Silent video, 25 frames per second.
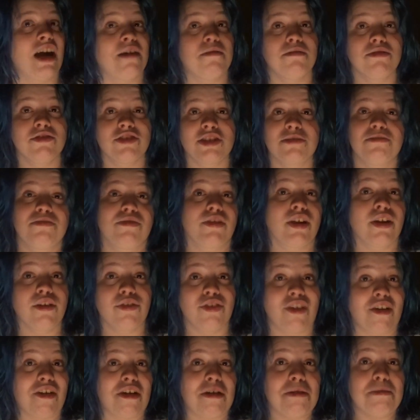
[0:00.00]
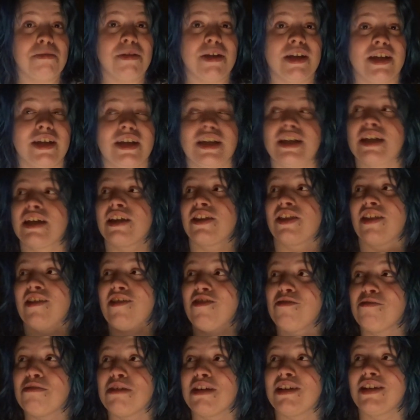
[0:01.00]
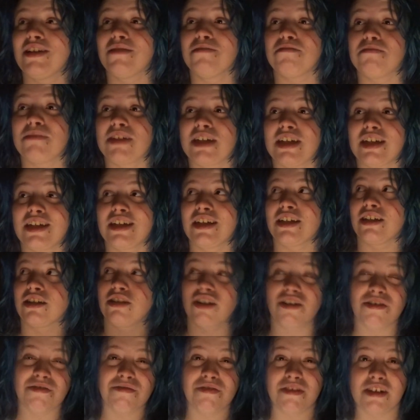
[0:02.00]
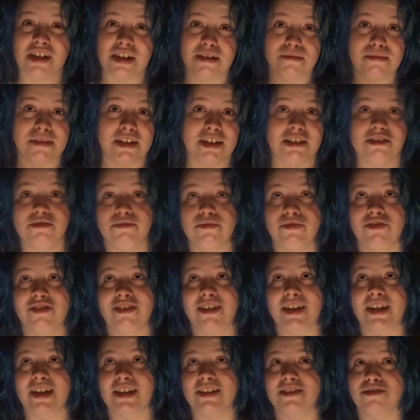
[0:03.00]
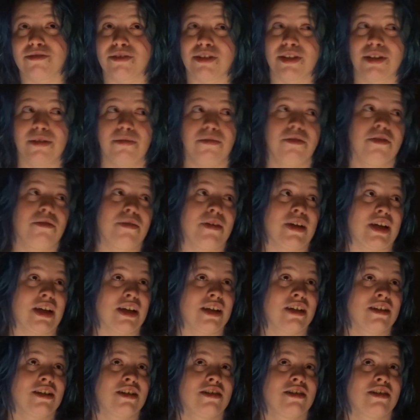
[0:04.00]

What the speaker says: I'm also pro therapy. Therapy to me don't really mix great, so I don't do it.